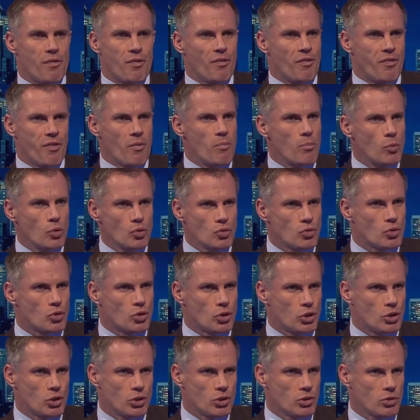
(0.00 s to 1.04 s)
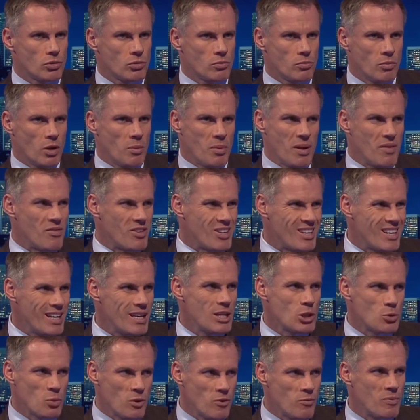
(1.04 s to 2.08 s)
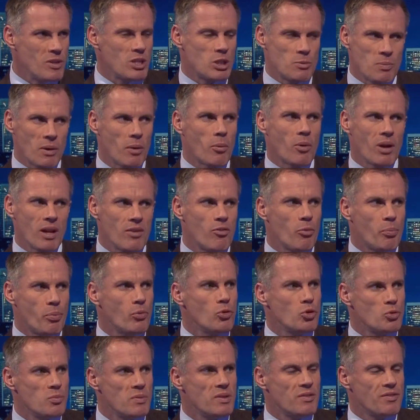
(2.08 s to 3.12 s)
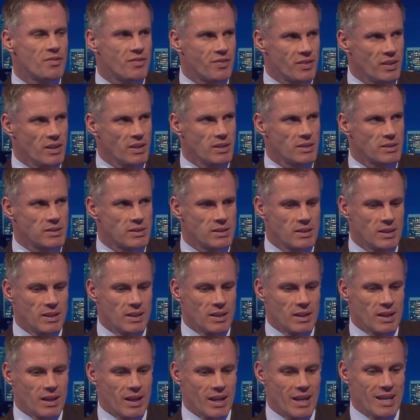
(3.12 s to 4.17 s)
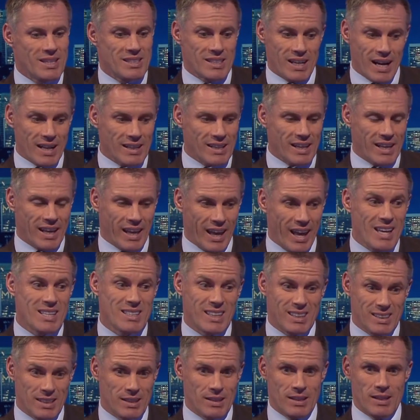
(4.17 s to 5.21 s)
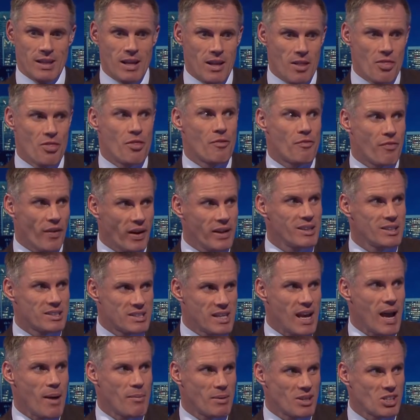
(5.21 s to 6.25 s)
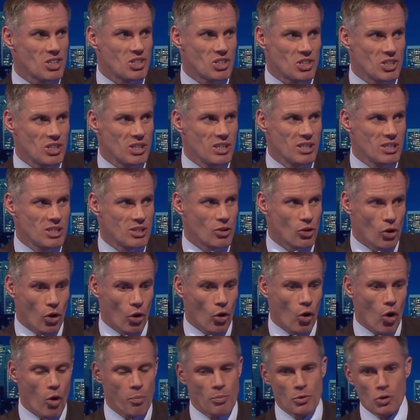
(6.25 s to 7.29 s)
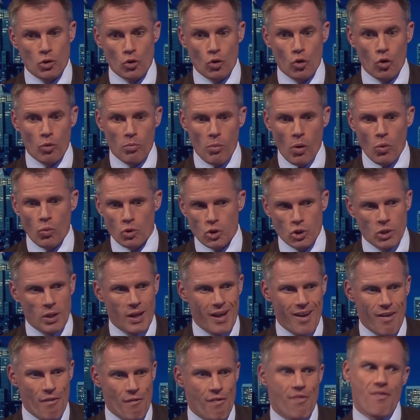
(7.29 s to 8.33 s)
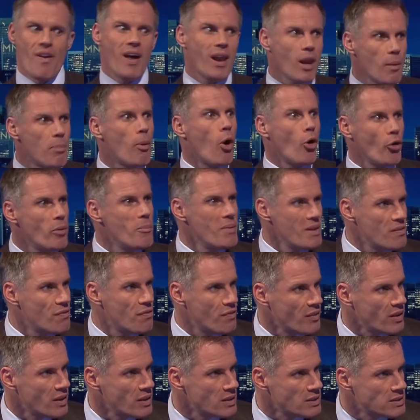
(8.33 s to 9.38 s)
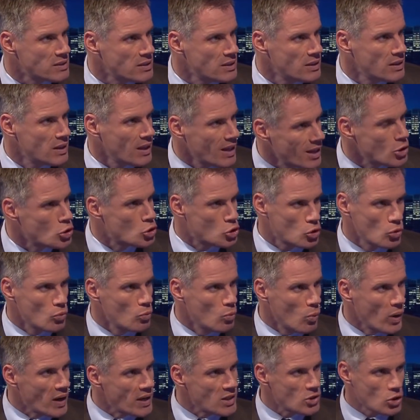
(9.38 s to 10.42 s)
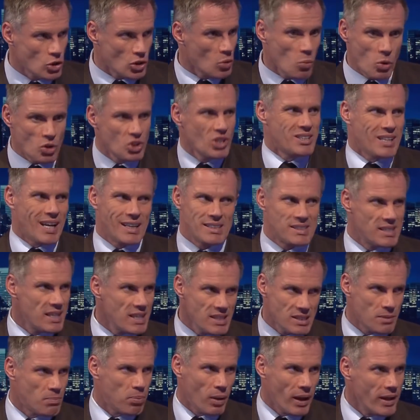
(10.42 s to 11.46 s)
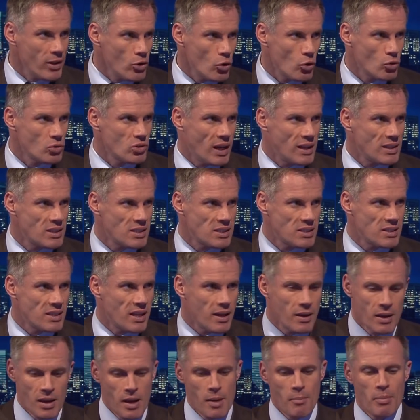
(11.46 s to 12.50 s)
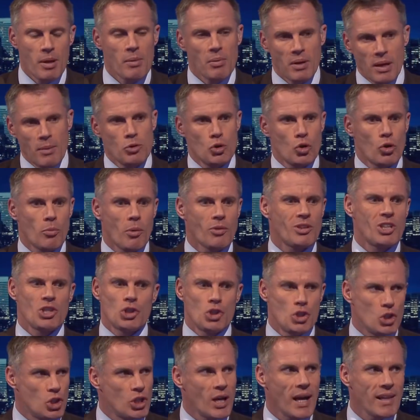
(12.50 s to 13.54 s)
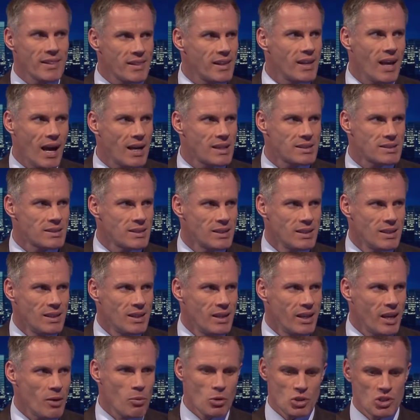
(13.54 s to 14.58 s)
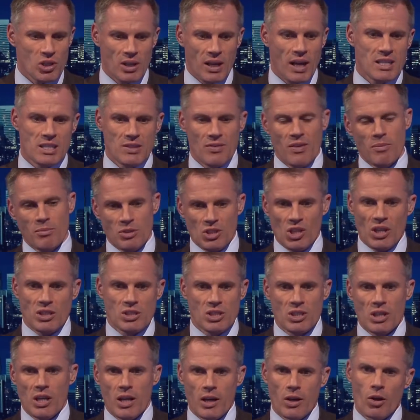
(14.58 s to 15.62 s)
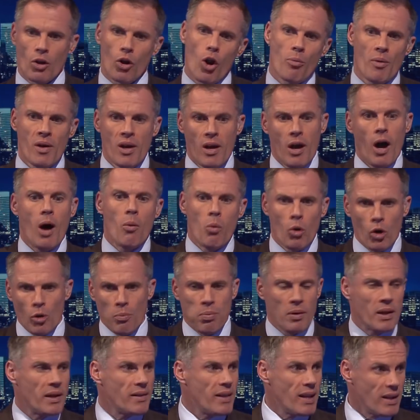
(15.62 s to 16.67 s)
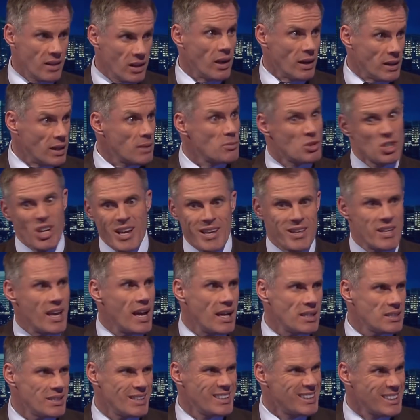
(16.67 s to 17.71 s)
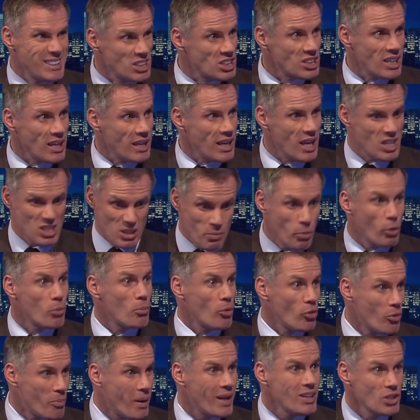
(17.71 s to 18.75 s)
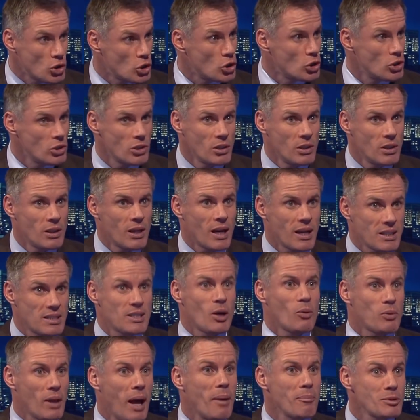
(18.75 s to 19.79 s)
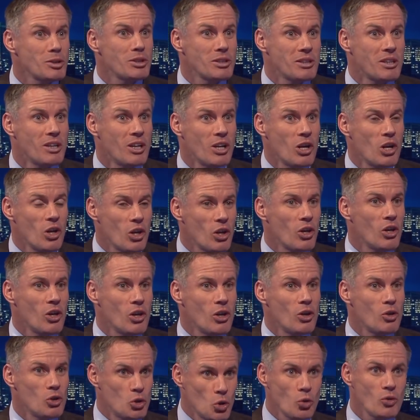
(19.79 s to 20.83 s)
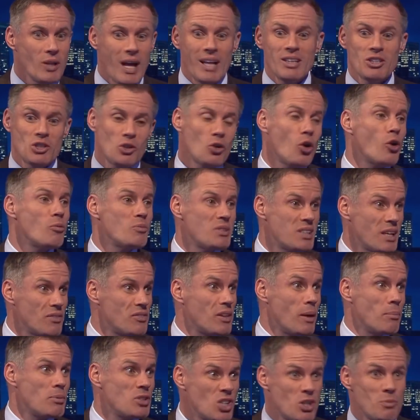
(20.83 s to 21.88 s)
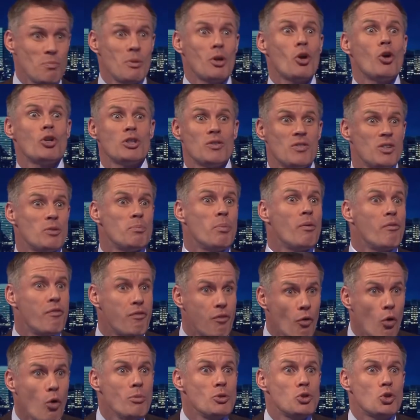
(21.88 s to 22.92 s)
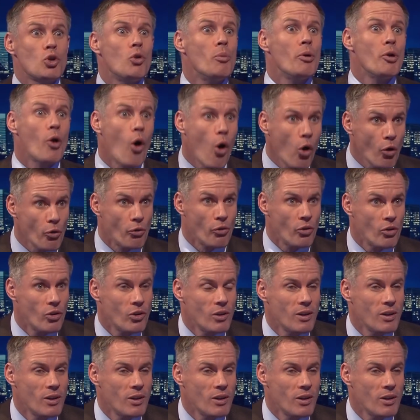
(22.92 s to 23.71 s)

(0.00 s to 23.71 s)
for months, maybe even years, we've been speaking about Liverpool's midfield. Is it at the case at the vital time of the season, Klopp has almost fell upon a midfield? In some ways, because it wasn't his idea to play Jordan Henderson there. People keep talking about this chat they had. It wasn't a case of him saying to Jurgen Klopp, I want to play there, and him saying yes. He didn't say yes, he put him on the bench at Southampton. Jordan Henderson got himself in that position because of his performance coming on